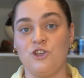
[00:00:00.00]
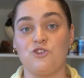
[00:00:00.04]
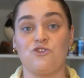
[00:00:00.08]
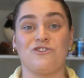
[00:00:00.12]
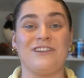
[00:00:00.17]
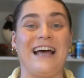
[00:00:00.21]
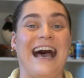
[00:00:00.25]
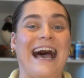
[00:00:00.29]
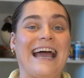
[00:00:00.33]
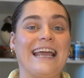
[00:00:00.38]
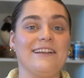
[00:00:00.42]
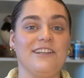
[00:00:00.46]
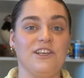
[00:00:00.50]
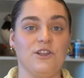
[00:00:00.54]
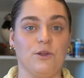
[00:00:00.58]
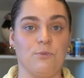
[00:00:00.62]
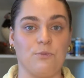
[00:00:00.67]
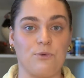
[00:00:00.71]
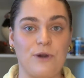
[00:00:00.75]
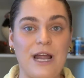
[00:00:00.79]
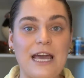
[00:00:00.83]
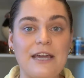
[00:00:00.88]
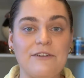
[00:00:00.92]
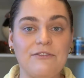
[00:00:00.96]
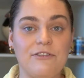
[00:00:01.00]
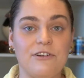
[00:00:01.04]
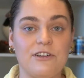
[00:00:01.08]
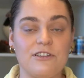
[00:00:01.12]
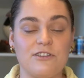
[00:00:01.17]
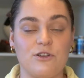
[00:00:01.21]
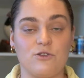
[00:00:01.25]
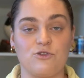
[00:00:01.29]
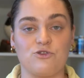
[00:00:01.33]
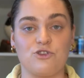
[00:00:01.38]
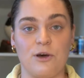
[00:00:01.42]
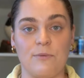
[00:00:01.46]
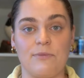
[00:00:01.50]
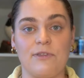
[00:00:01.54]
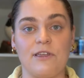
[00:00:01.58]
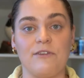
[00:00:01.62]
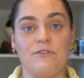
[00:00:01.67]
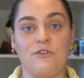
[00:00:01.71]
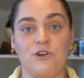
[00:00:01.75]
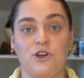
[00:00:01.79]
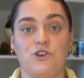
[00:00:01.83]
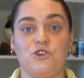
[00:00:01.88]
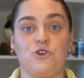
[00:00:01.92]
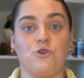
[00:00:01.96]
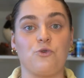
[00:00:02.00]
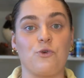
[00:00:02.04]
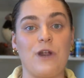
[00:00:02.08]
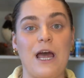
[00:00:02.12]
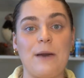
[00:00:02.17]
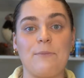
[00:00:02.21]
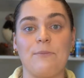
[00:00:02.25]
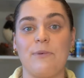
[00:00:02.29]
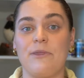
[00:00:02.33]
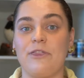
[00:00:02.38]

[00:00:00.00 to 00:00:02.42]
So it's an ideal breakfast or something for you to grab